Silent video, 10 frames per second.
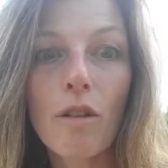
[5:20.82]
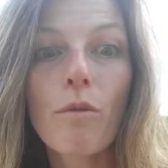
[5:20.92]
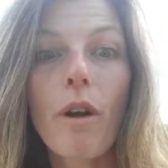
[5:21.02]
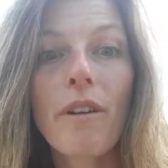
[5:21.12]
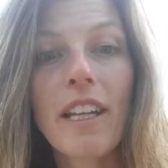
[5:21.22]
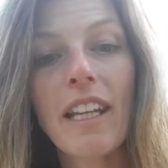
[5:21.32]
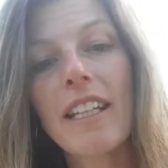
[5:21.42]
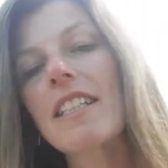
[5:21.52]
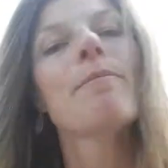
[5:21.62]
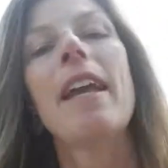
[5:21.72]
growing and
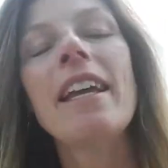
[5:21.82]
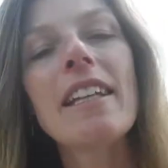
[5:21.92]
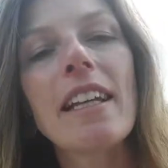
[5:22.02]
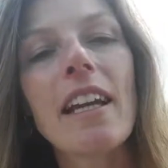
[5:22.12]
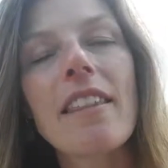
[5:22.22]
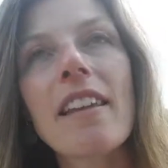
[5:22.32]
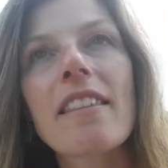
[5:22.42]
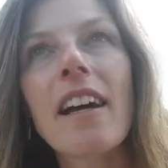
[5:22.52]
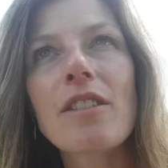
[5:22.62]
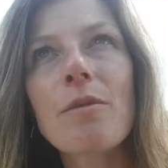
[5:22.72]
expanding, I
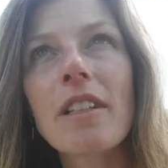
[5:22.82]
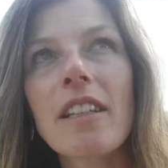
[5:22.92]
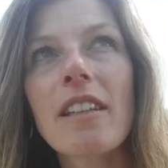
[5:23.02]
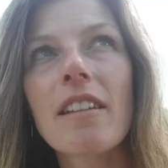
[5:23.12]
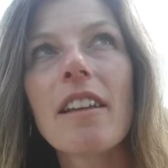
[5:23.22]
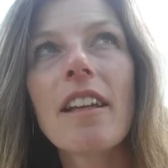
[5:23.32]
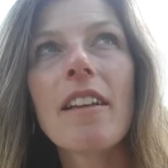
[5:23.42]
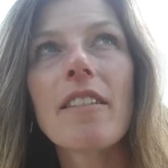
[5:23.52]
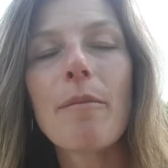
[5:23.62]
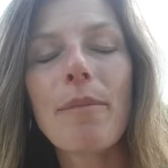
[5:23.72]
think that's one of the
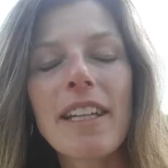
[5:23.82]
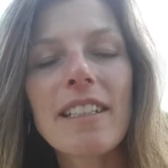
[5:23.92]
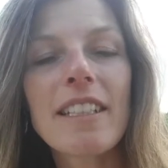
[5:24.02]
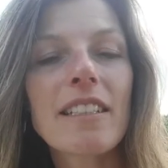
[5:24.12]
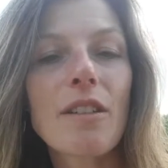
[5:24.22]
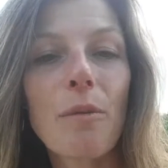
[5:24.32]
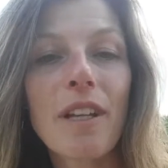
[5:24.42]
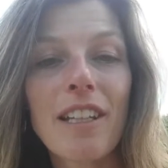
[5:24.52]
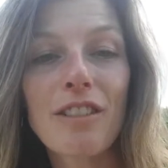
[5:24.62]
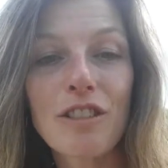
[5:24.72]
biggest things that
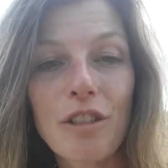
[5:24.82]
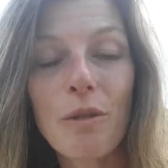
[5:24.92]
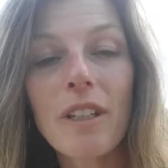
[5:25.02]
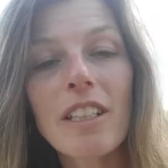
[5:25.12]
we can do.